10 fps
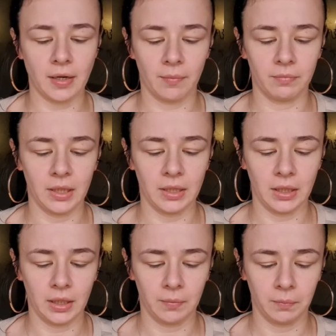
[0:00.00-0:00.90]

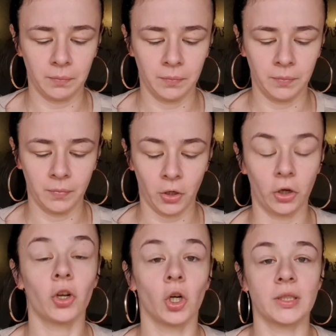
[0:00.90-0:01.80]
medium,
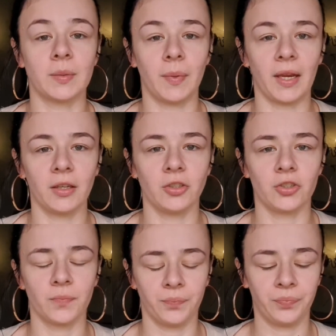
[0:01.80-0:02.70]
golden beige.
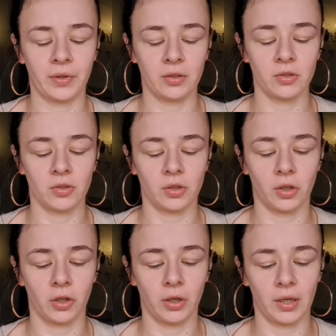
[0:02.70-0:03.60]

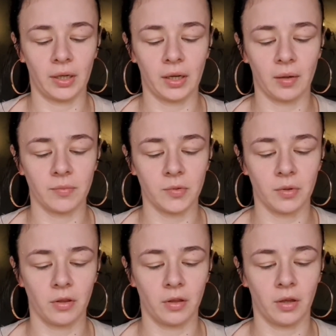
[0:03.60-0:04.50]
So it comes
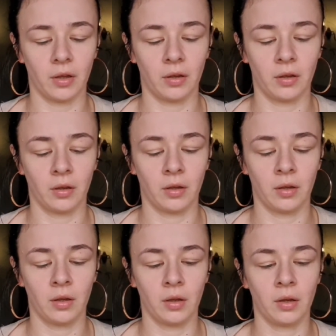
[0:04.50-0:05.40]
with a
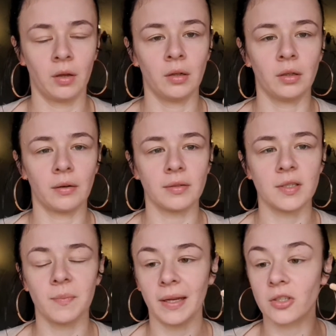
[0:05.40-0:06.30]
little
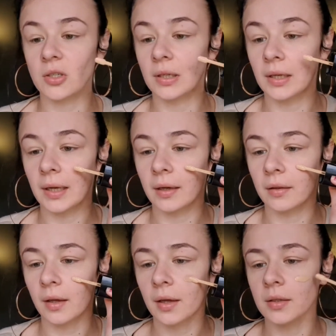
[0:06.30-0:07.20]
spatula like
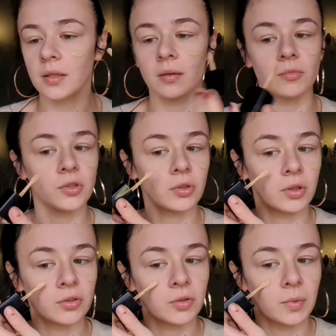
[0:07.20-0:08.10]
that. I'm just going
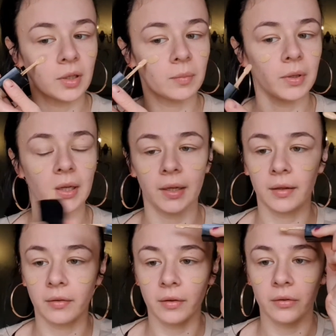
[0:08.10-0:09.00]
to be applying
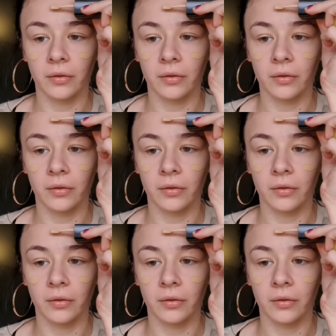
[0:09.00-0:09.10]
this